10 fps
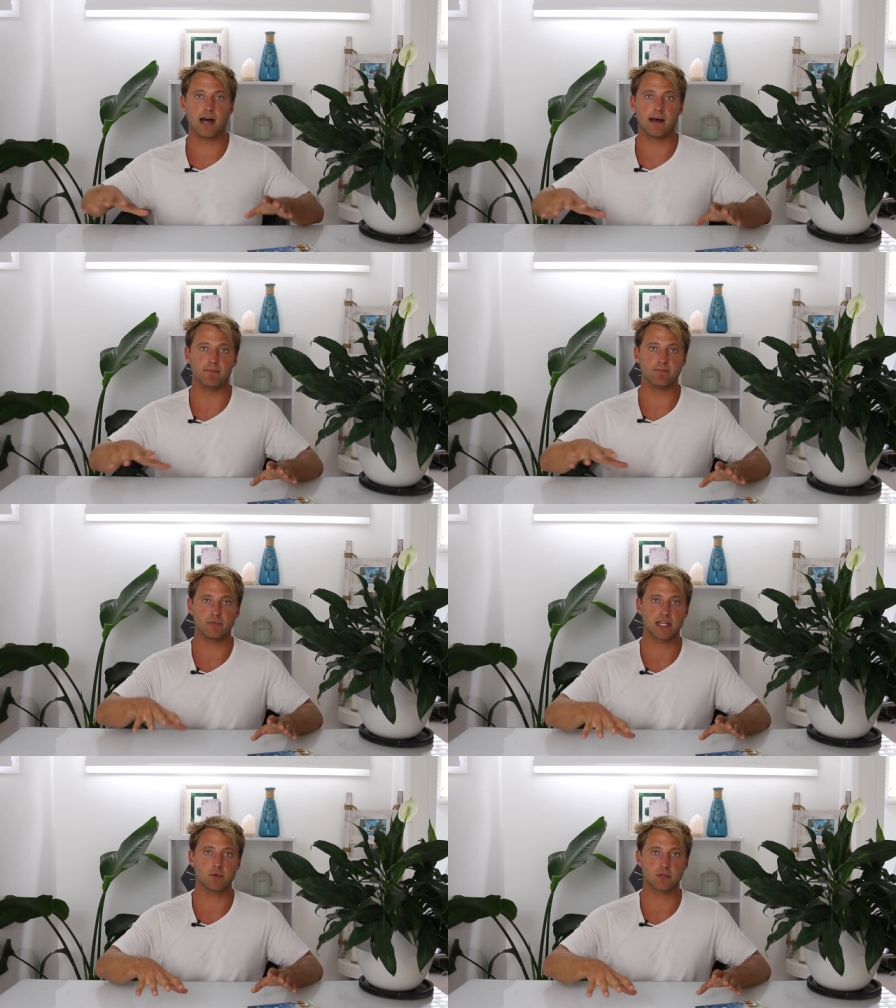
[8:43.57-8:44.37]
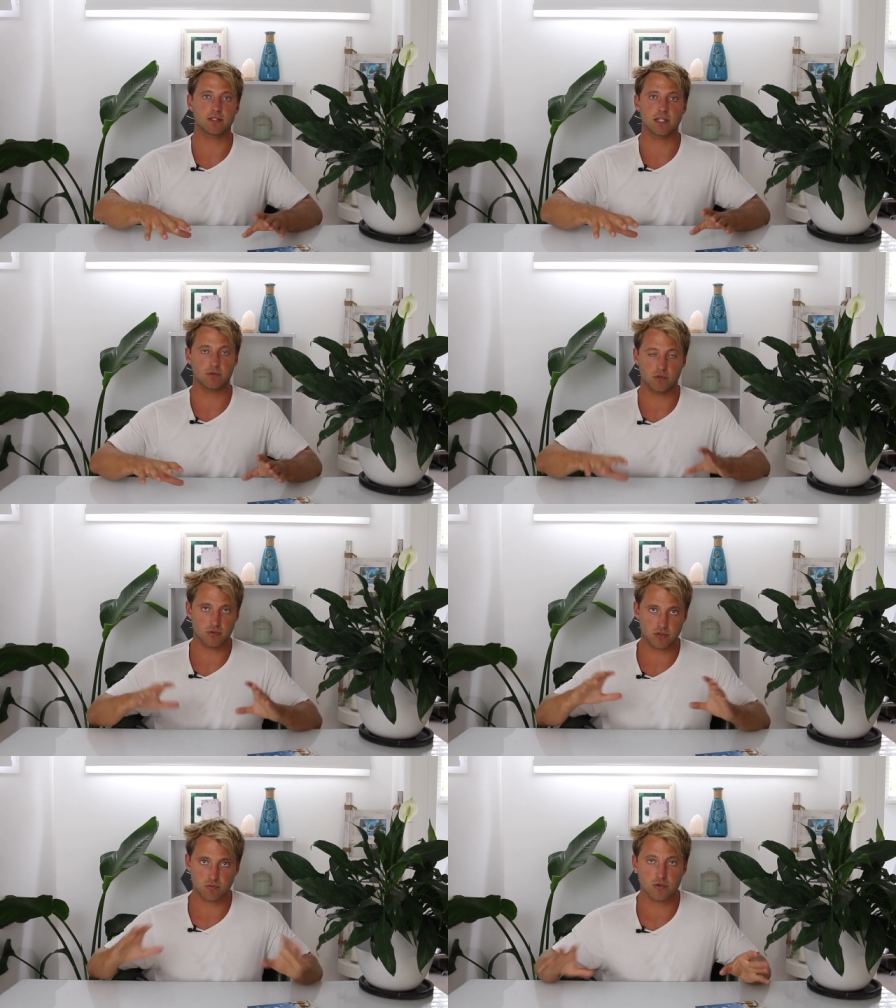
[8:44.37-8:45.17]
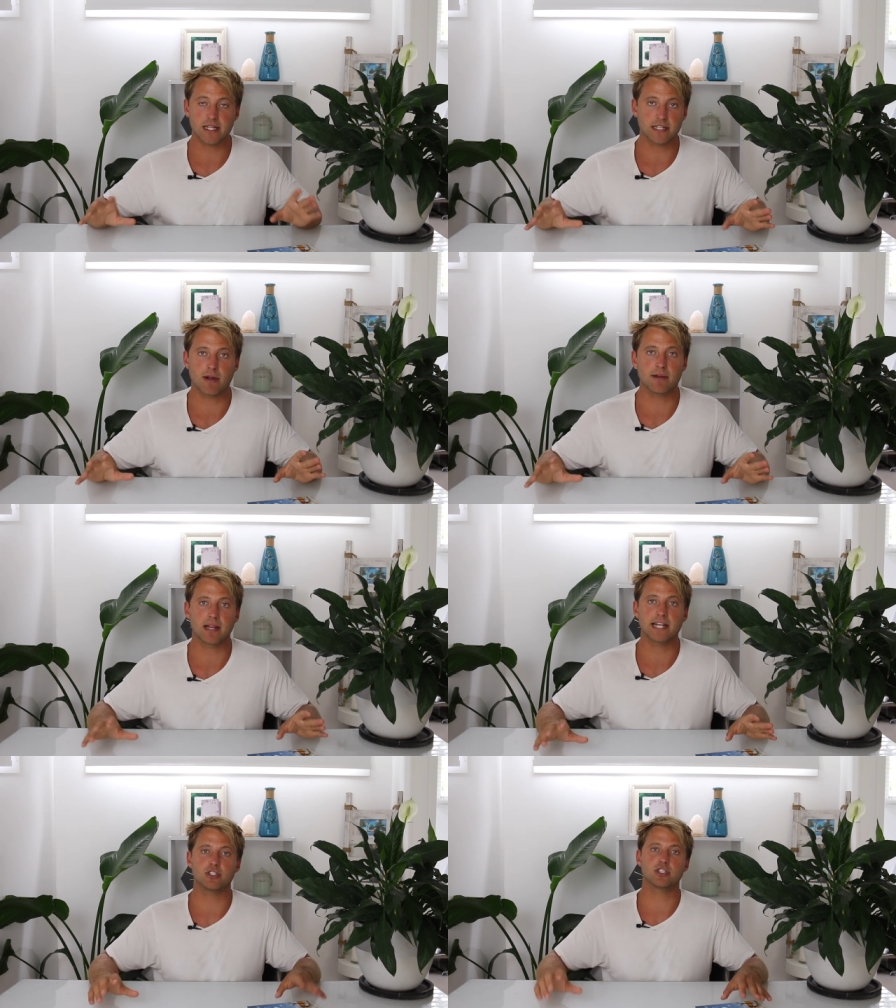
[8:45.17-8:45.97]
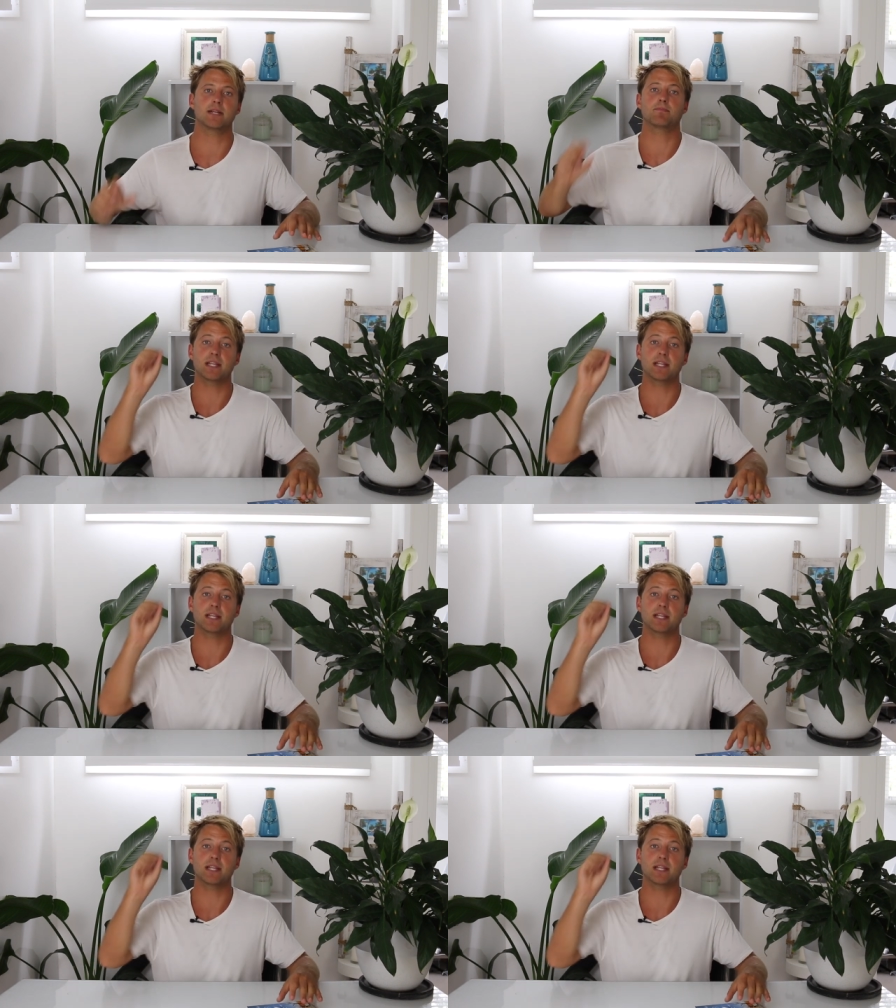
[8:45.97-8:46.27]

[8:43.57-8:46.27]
Um, it was, it was a really great relationship,